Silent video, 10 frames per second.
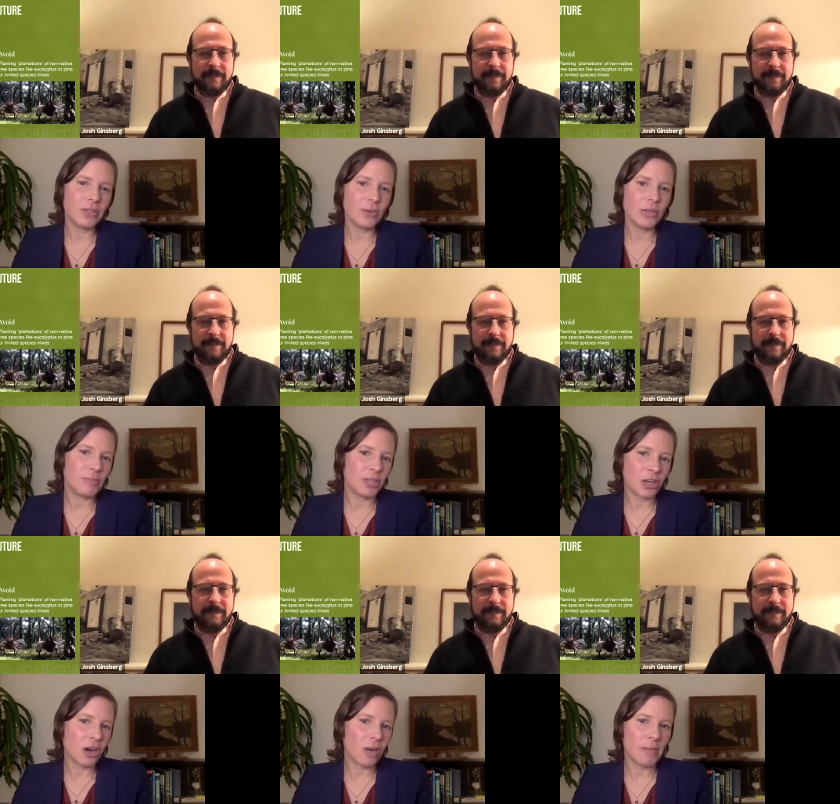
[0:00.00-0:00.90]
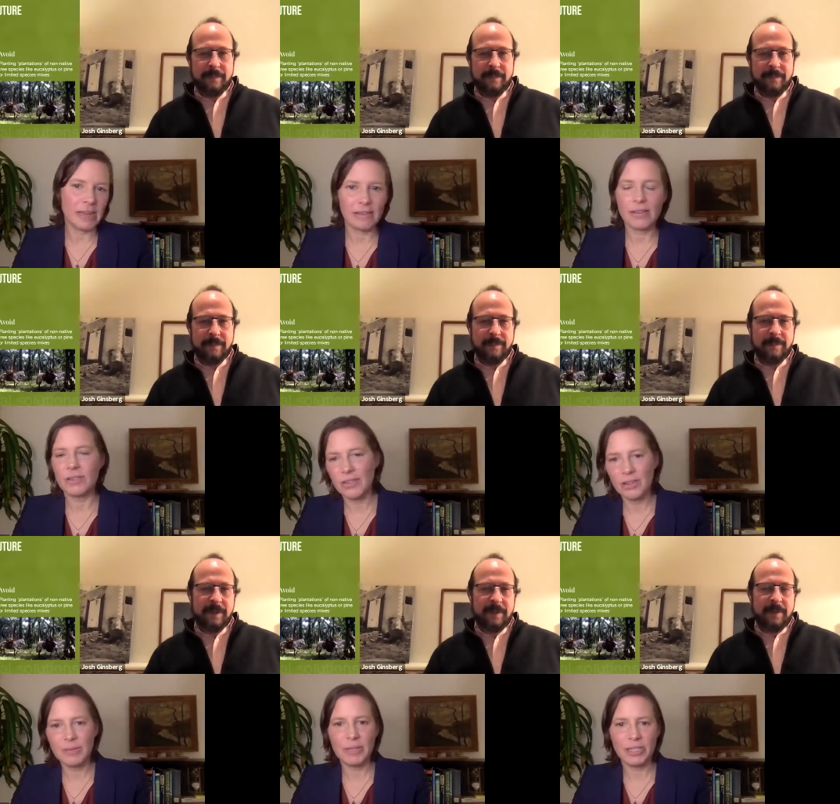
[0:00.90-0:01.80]
Speaker 1: store as much carbon. There's other
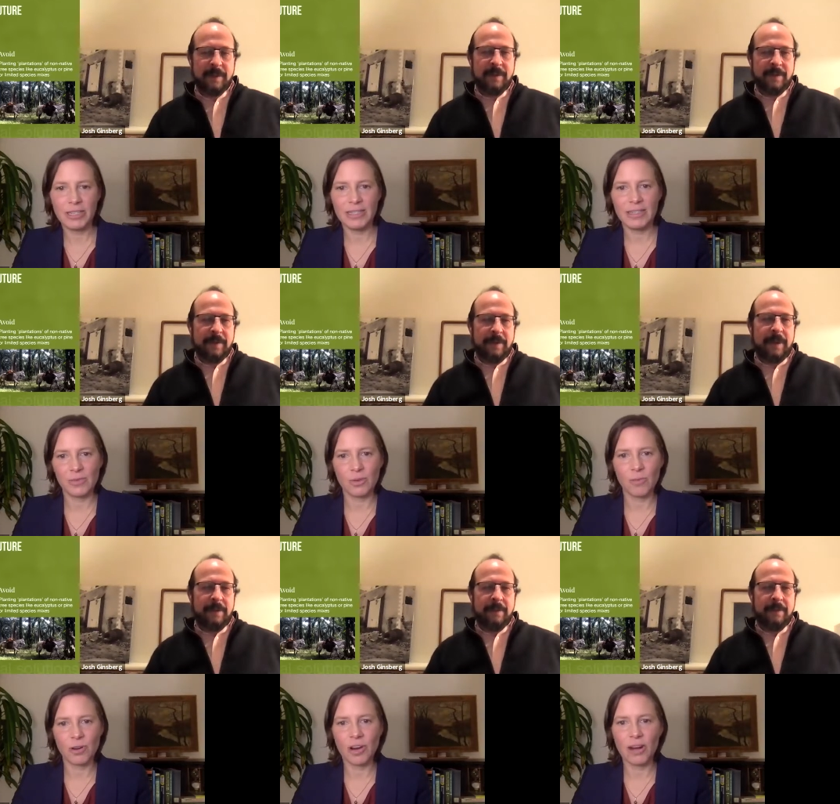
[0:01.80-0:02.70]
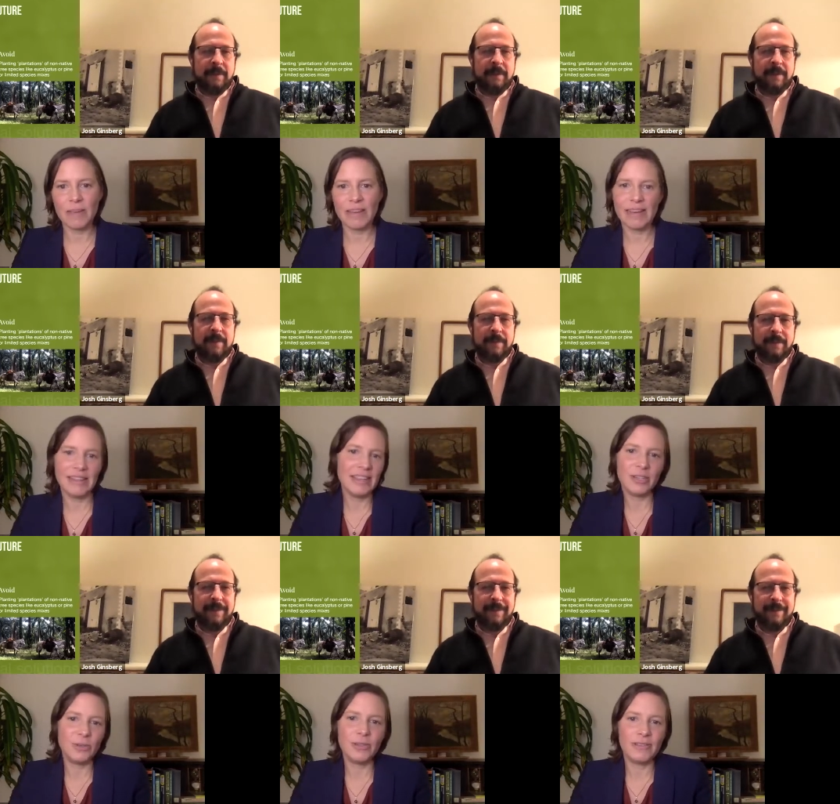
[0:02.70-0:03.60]
species that store more right. carbon and that
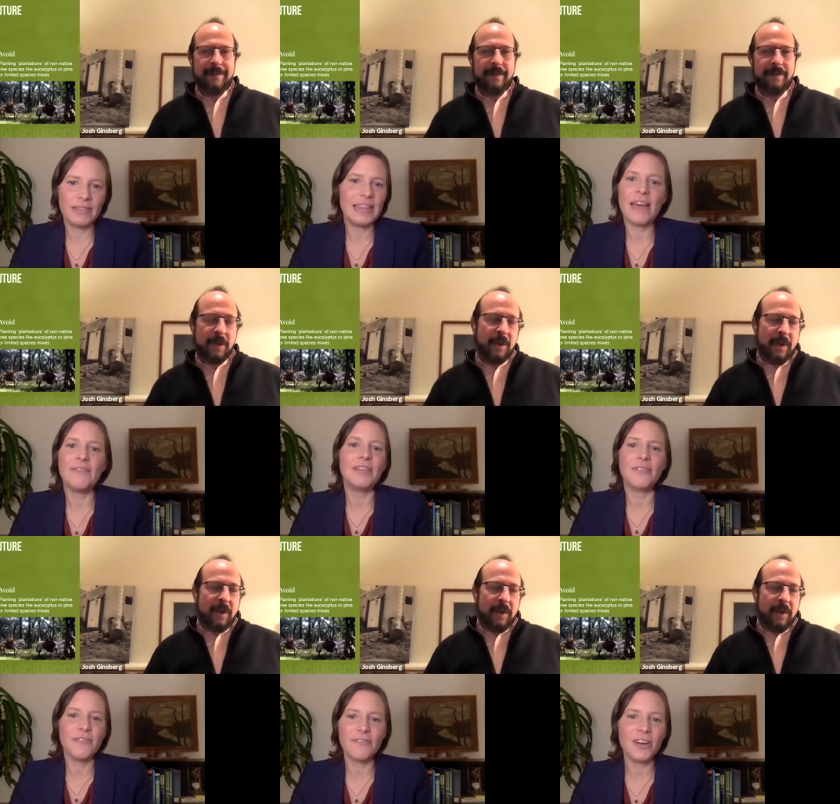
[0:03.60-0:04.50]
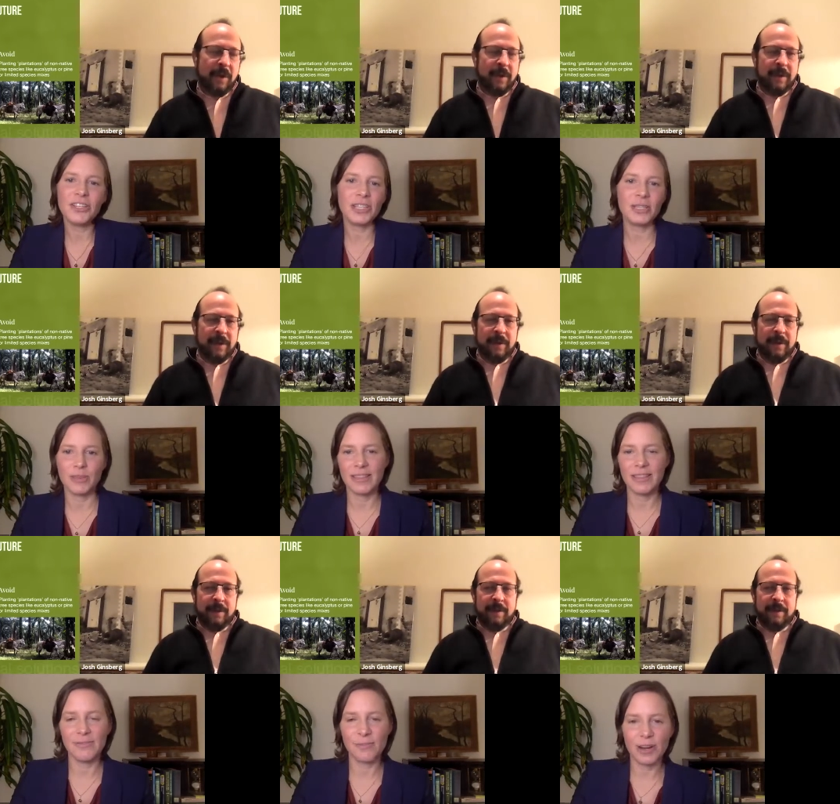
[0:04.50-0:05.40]
do have different functions within
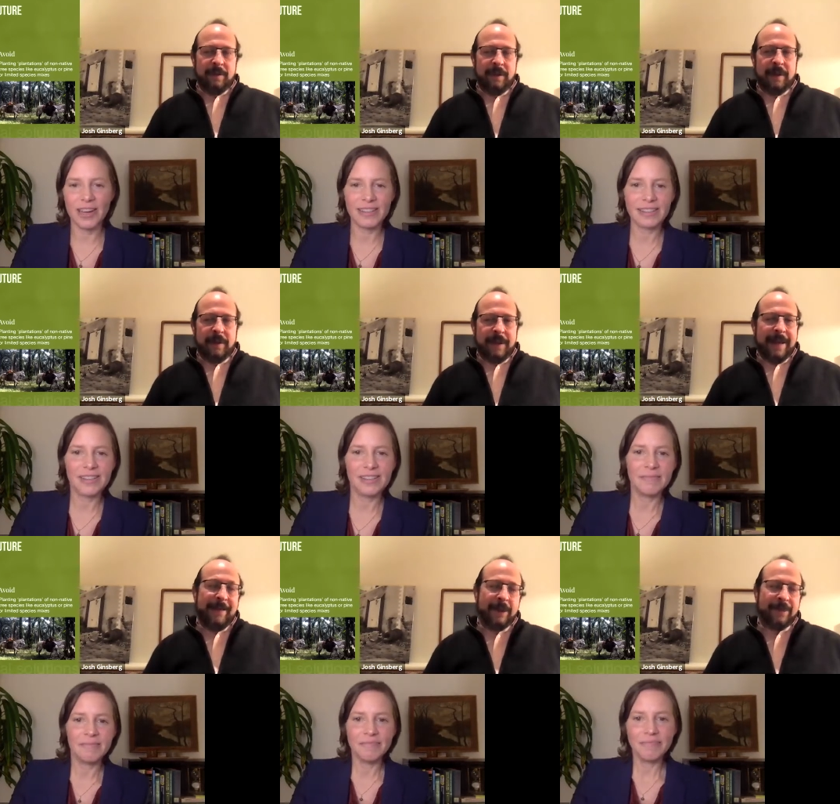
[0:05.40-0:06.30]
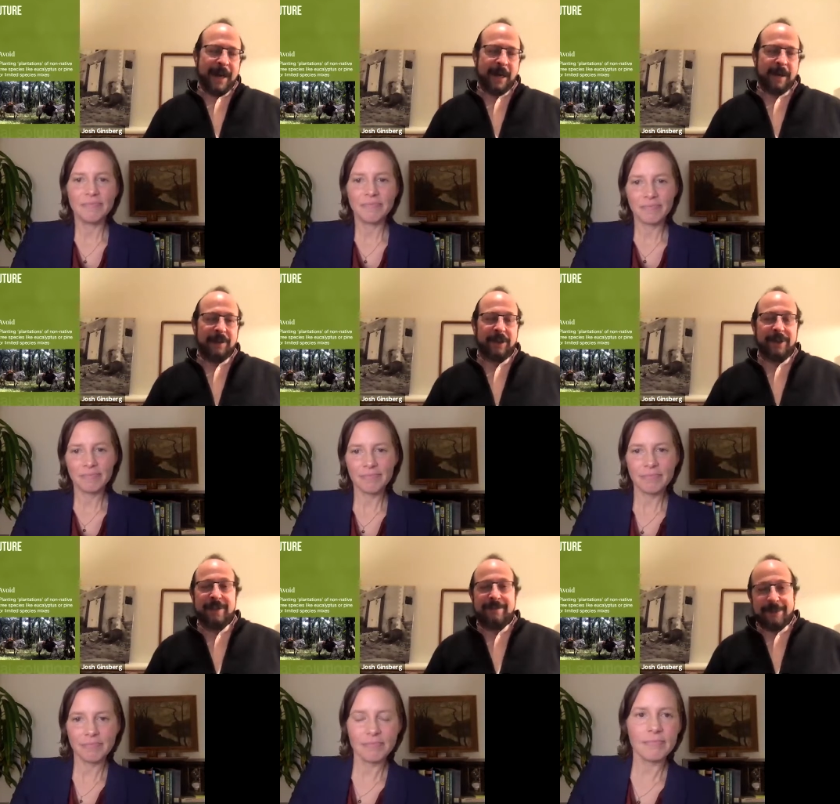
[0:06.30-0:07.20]
the forest.
Speaker 2: Right. And those
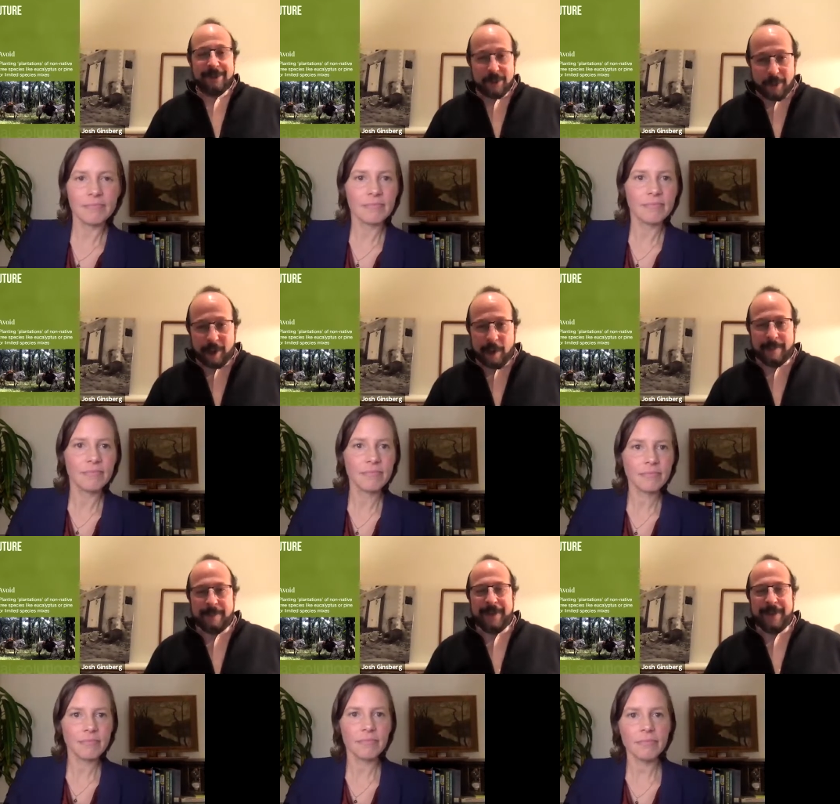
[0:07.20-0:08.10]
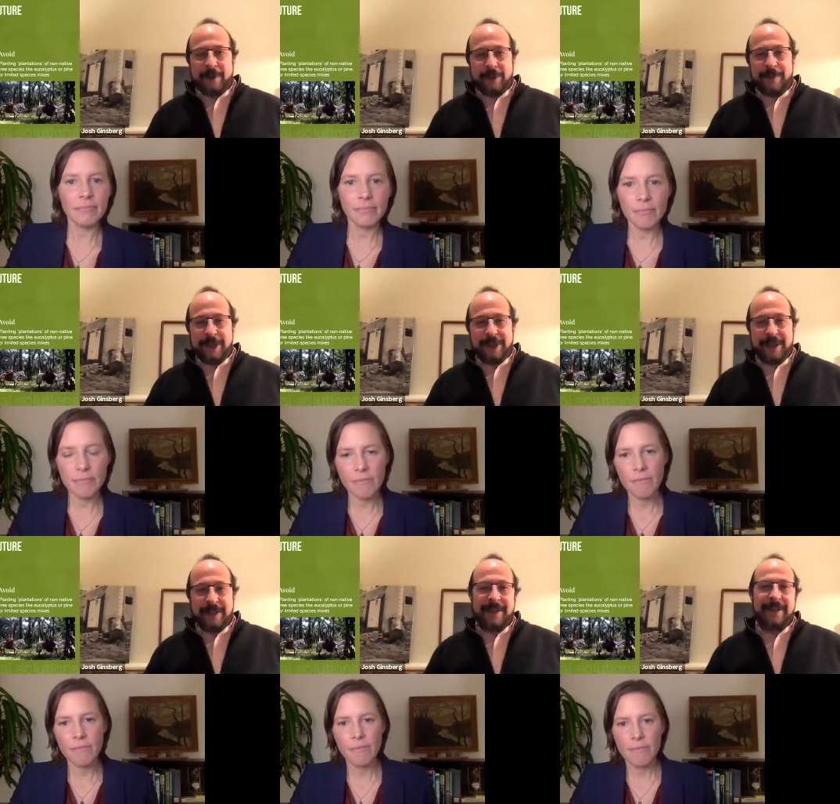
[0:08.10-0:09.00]
monocultures store carbon, but they don't do much
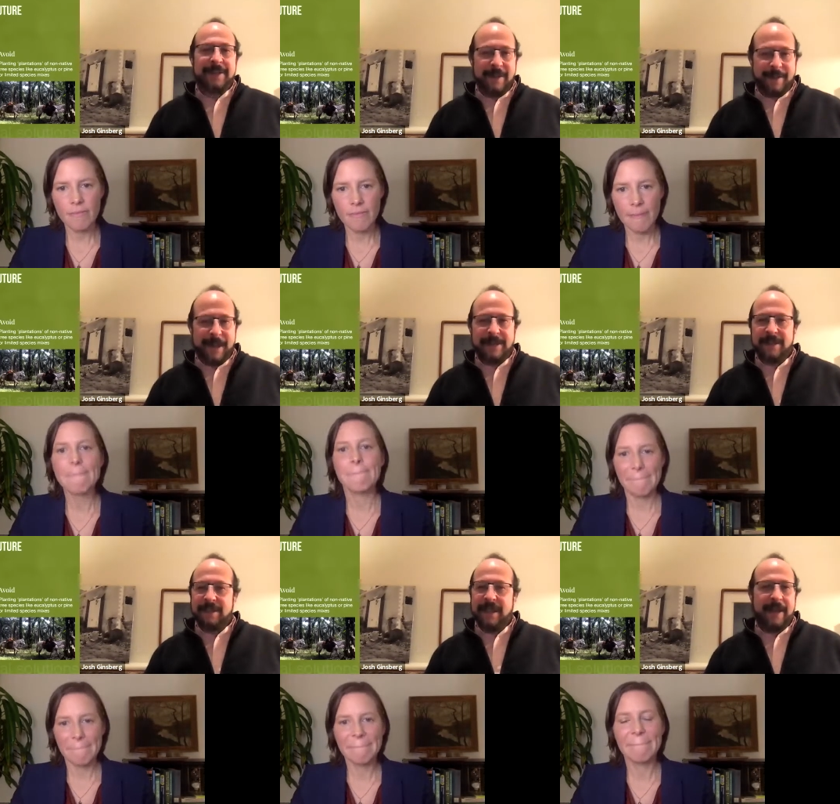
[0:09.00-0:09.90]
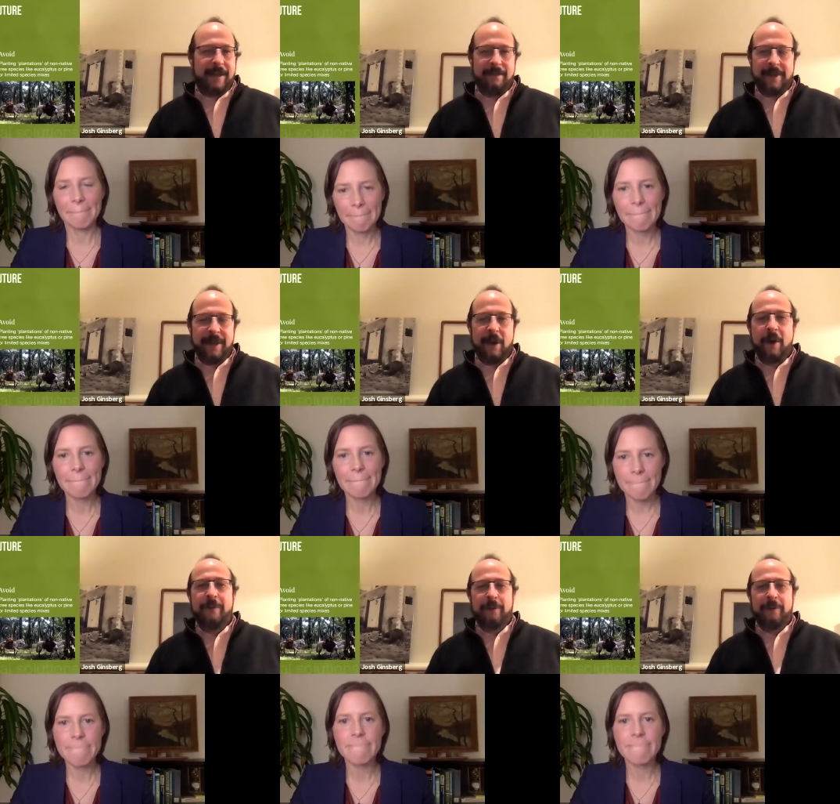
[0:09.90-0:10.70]
else. And in some cases, they they